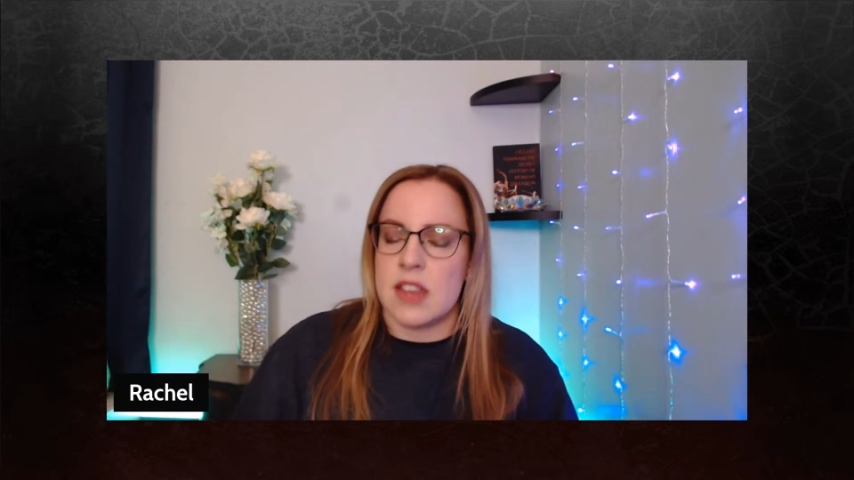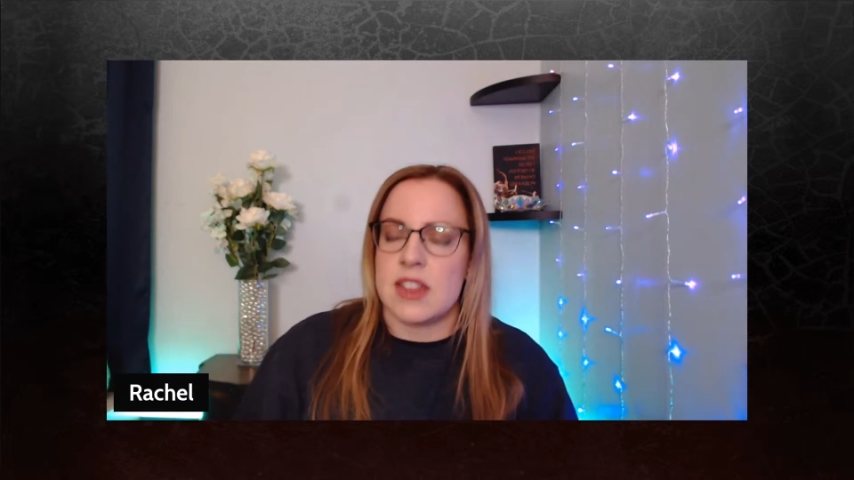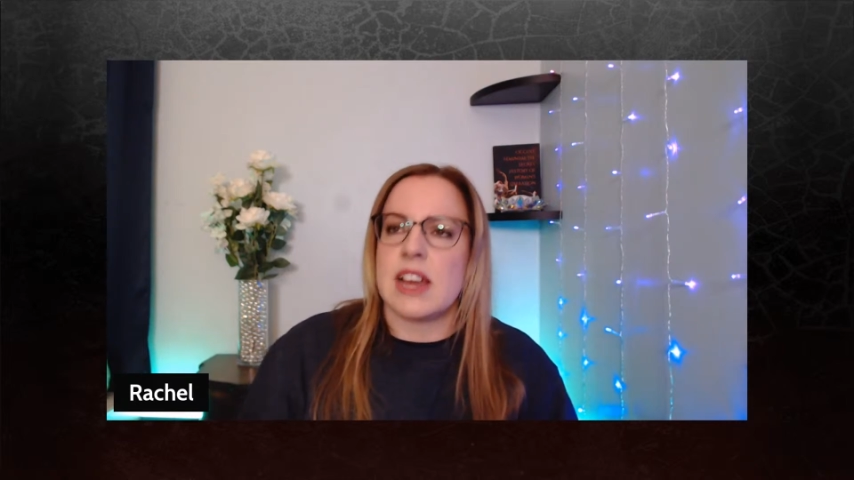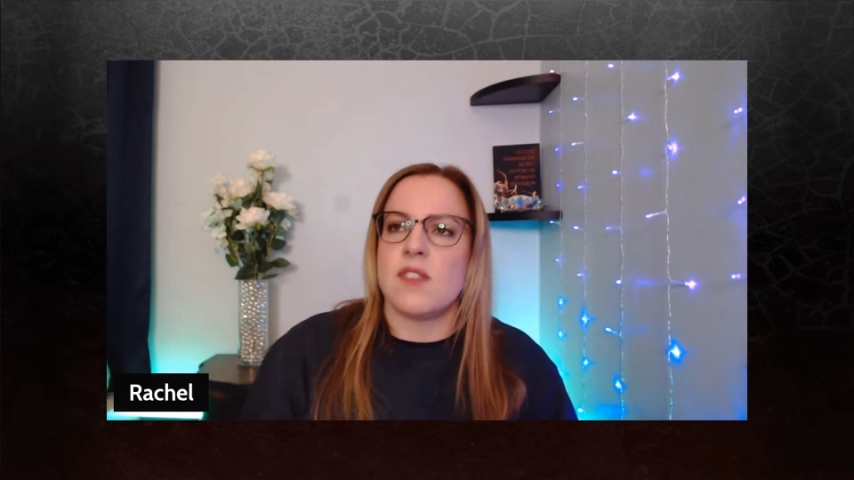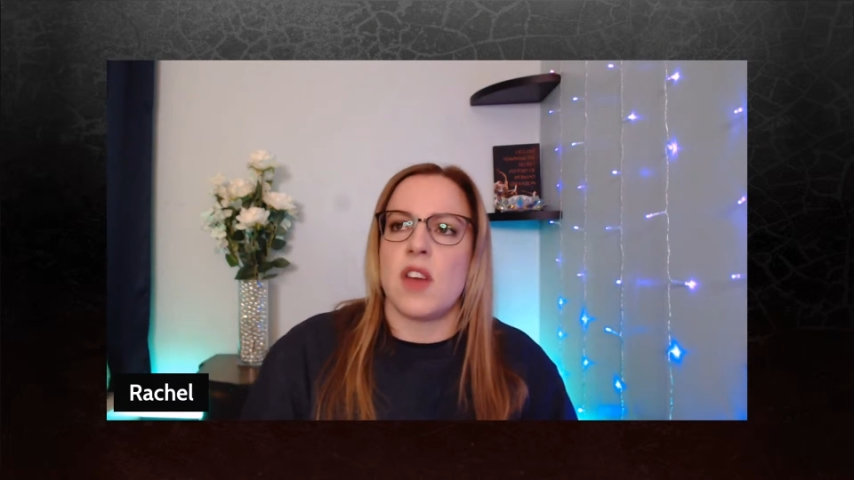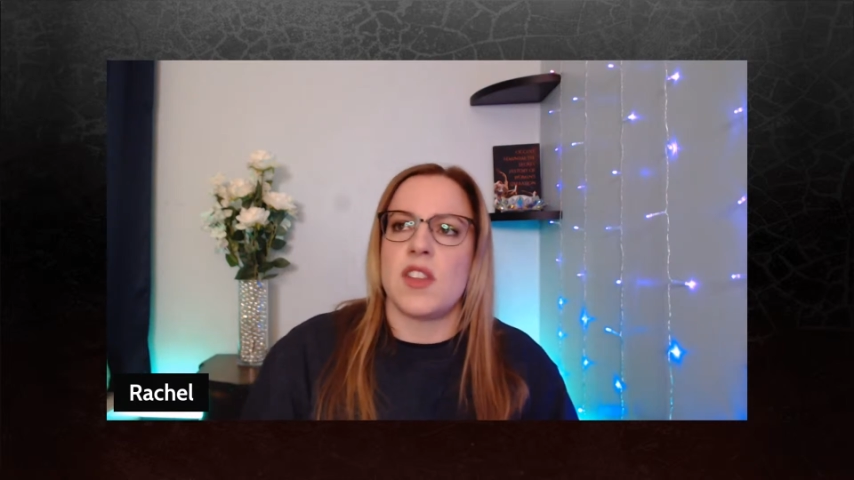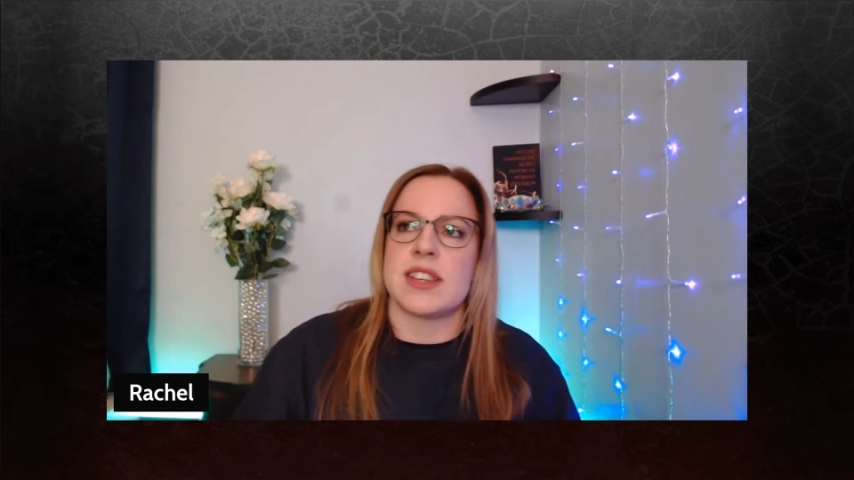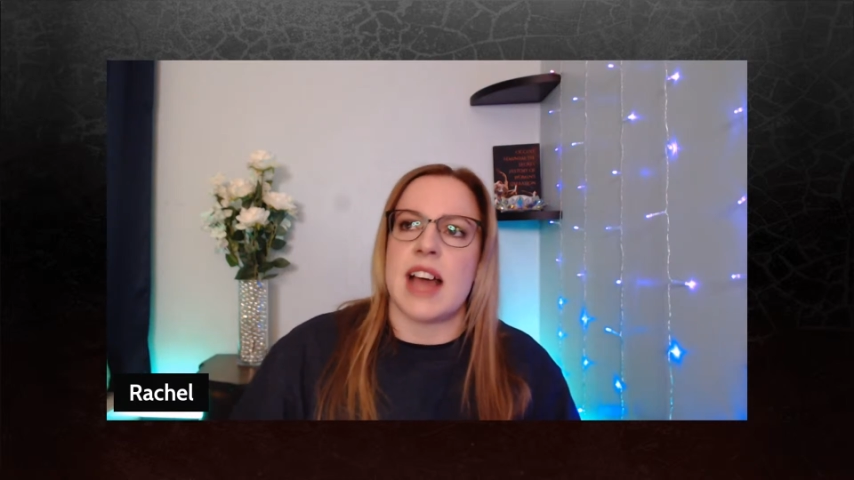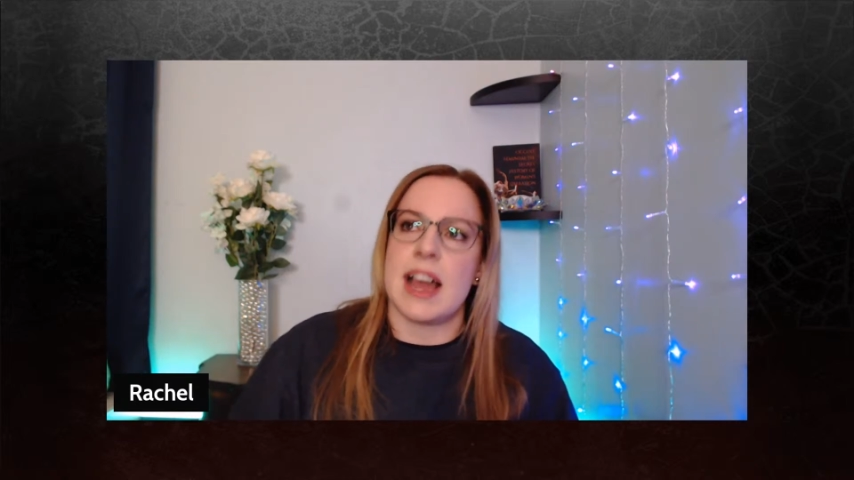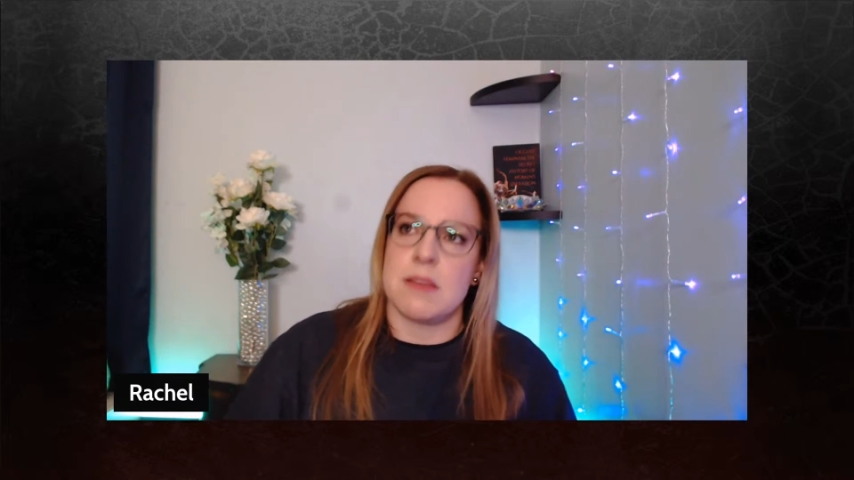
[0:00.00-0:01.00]
Think of all the
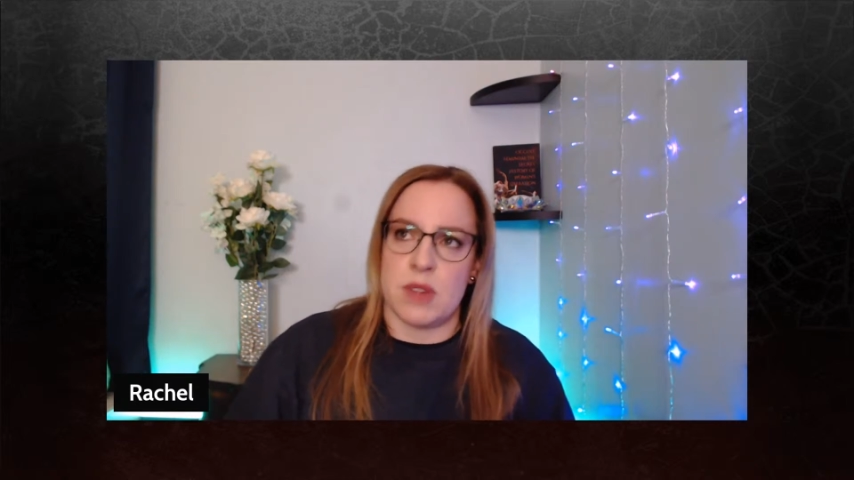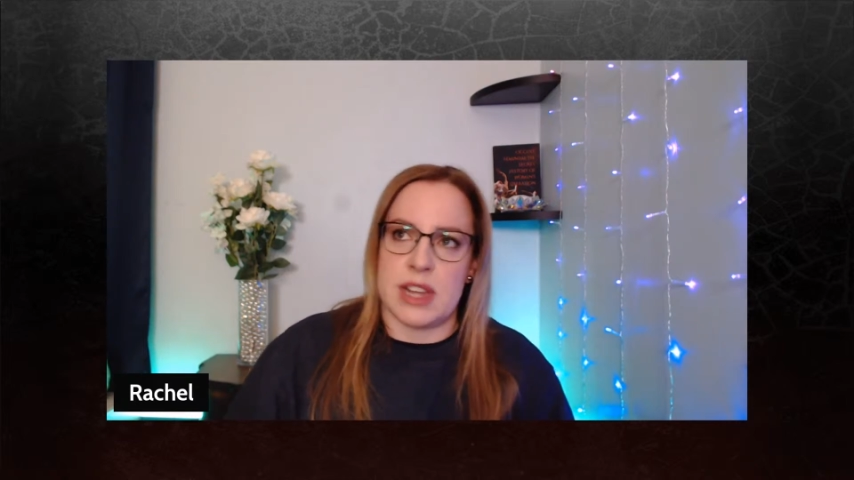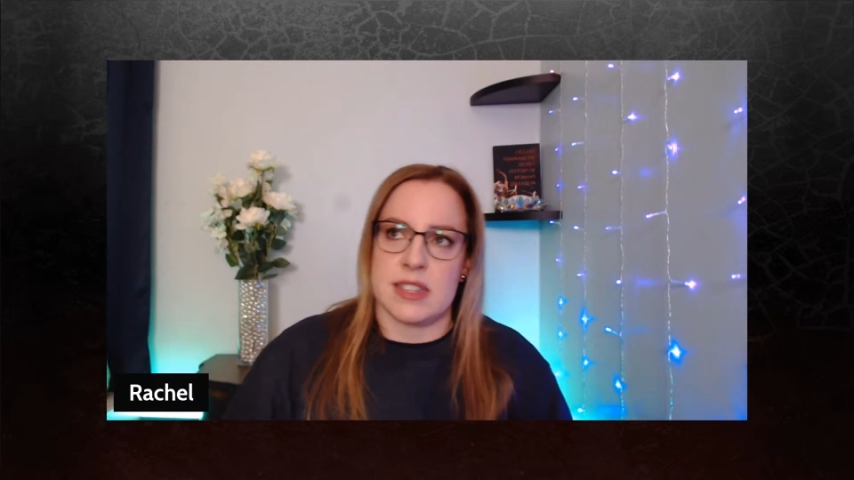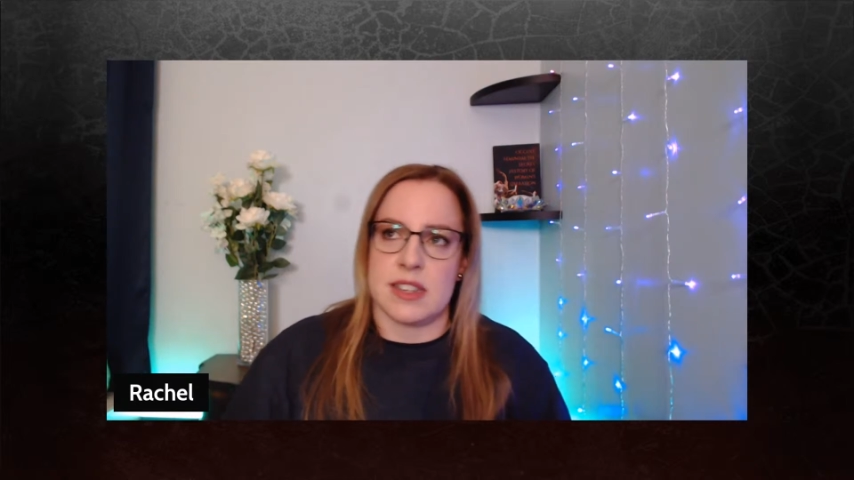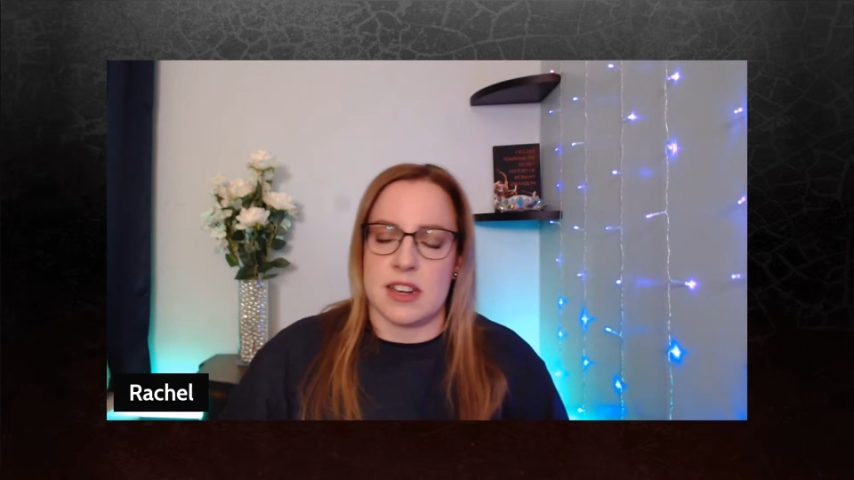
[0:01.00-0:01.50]
time wasted